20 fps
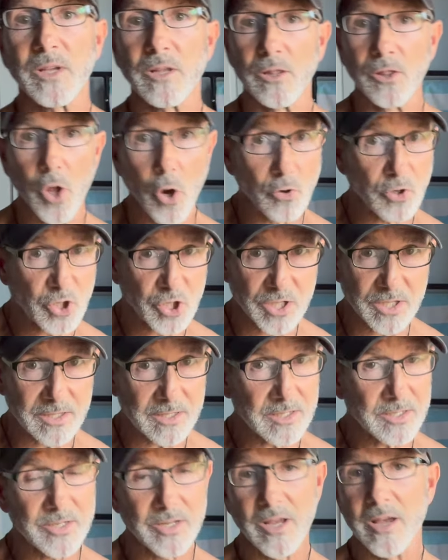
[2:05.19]

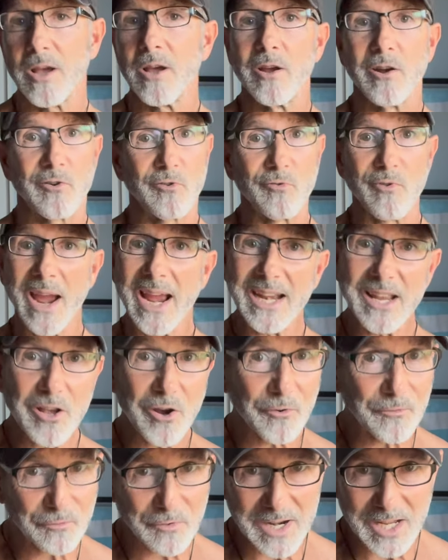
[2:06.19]
lotions,
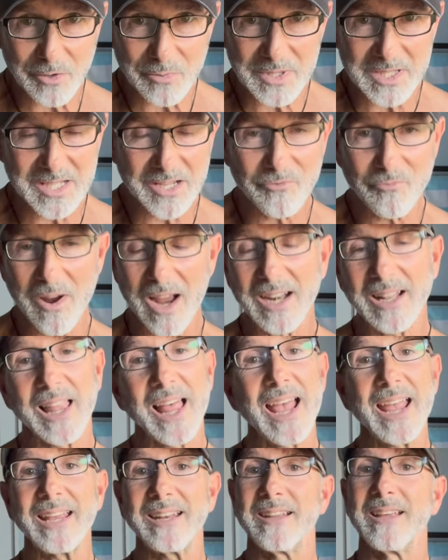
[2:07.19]
radio frequency red
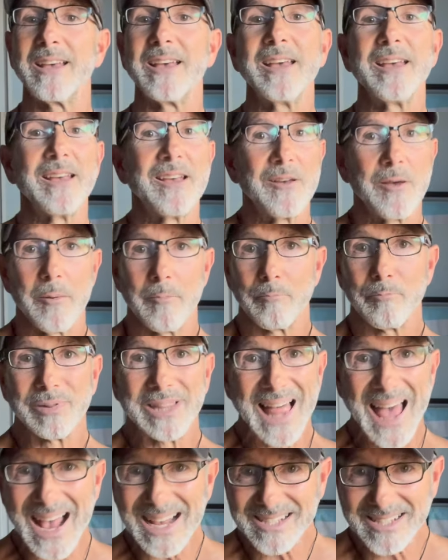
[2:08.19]
light,
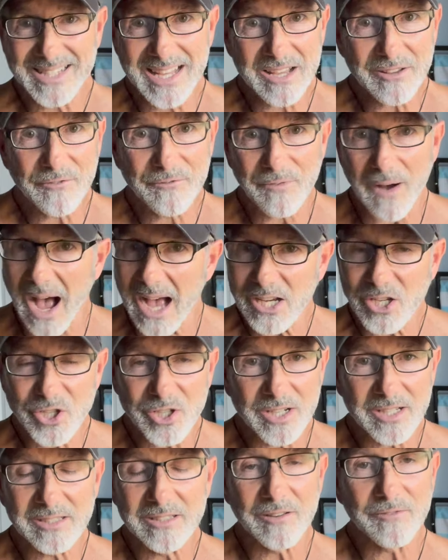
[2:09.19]
blasting
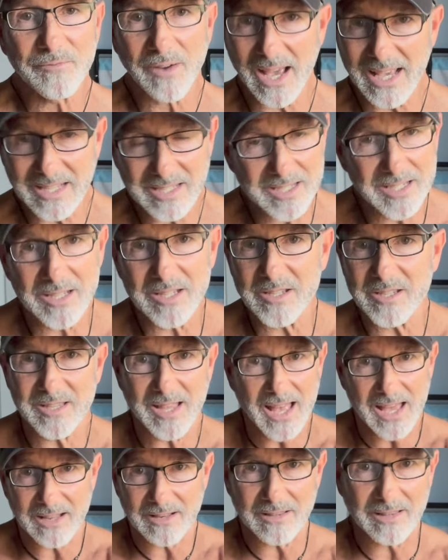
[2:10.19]
fascia devices
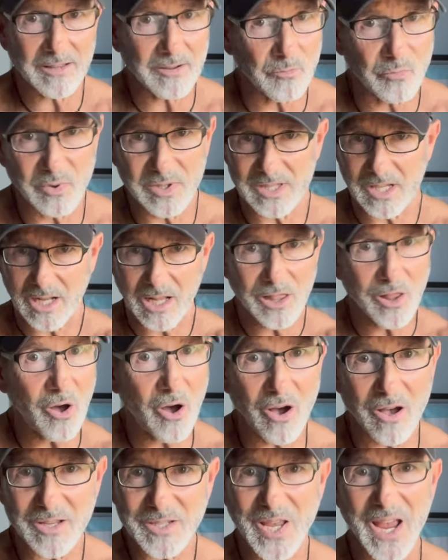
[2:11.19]
that like with the
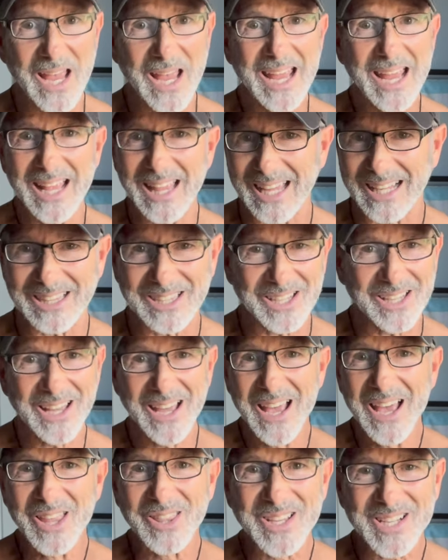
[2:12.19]
claws, like the,
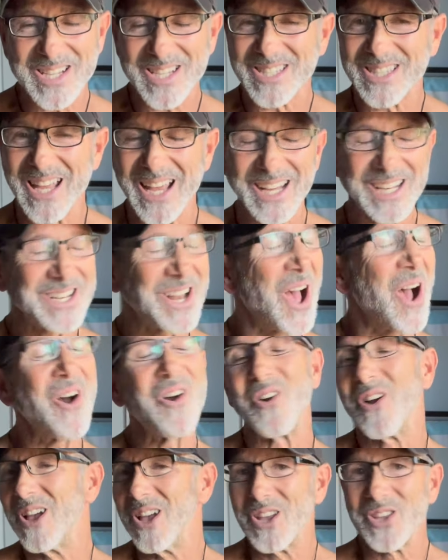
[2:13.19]
the stick.
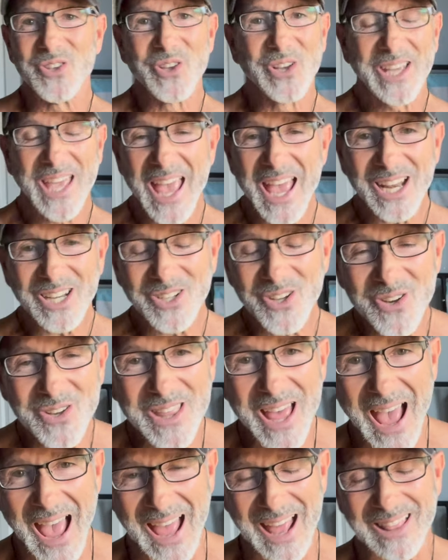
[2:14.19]
No, you can't do
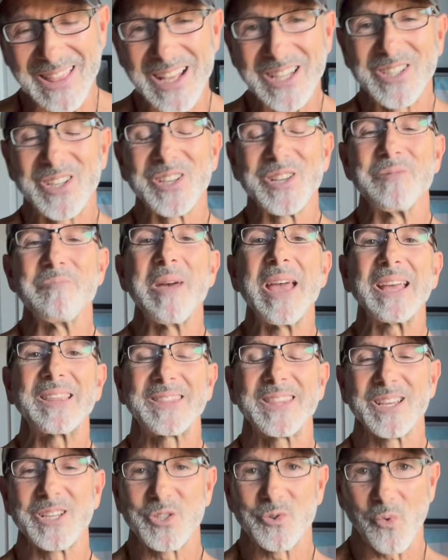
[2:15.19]
that. That's going to make
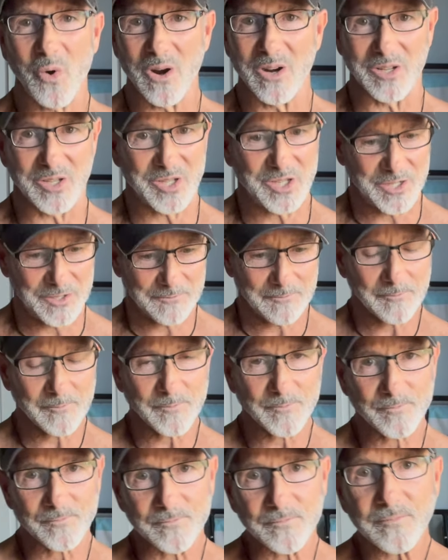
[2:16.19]
things worse.
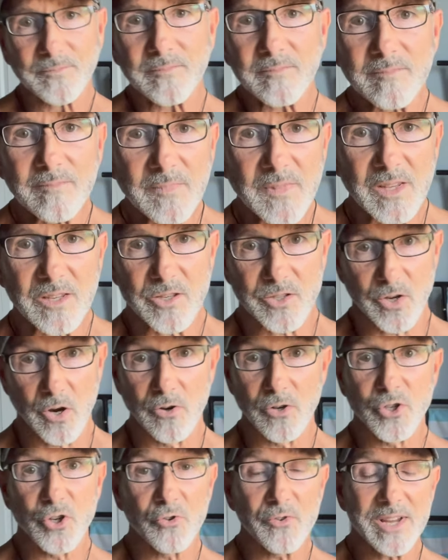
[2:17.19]

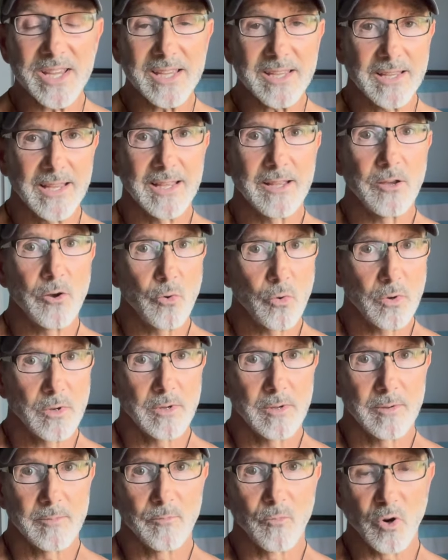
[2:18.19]
Surgery,
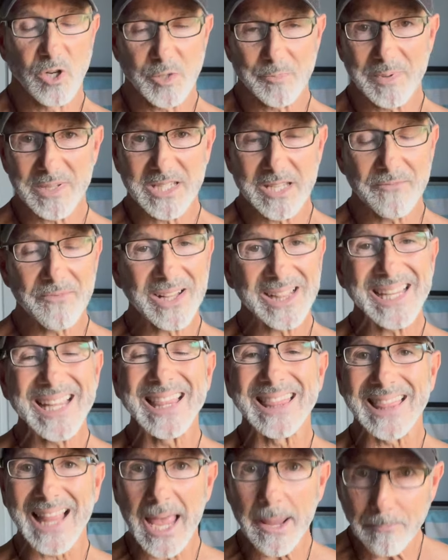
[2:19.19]
more specifically
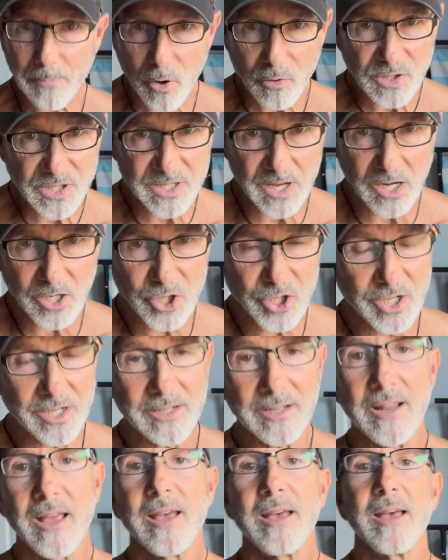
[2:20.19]

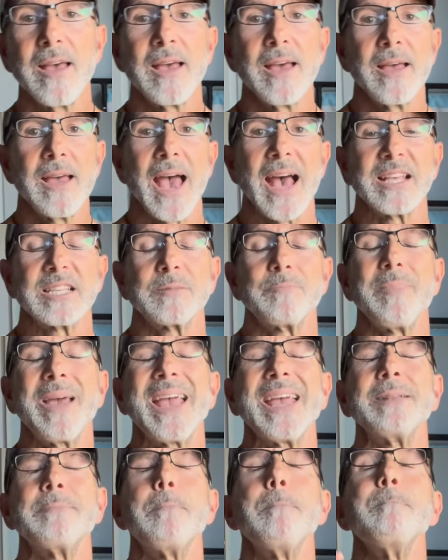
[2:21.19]
liposuction, has
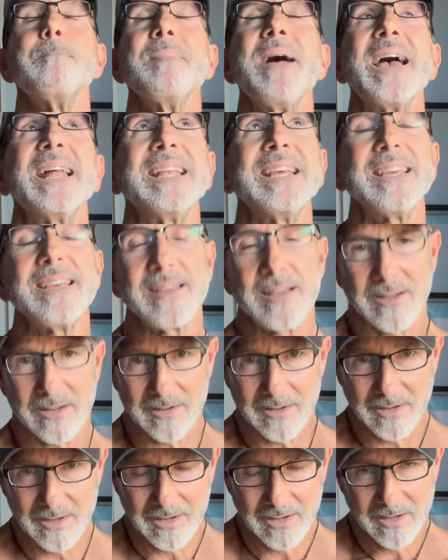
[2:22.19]
made
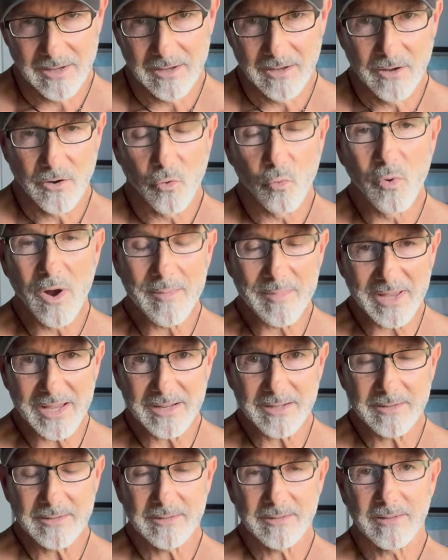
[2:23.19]
many
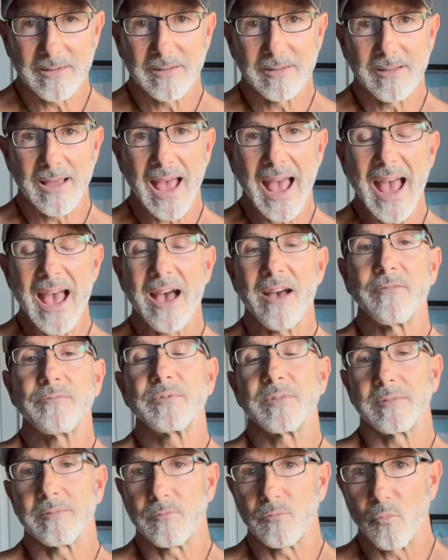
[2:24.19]
women
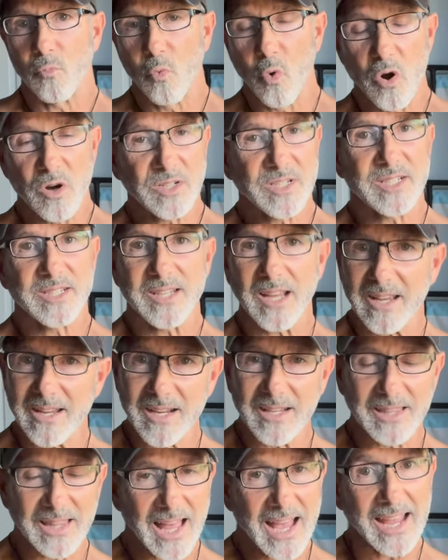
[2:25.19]
have worse
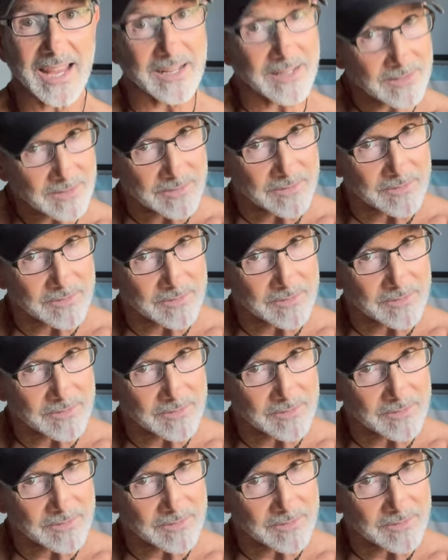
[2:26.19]
cellulite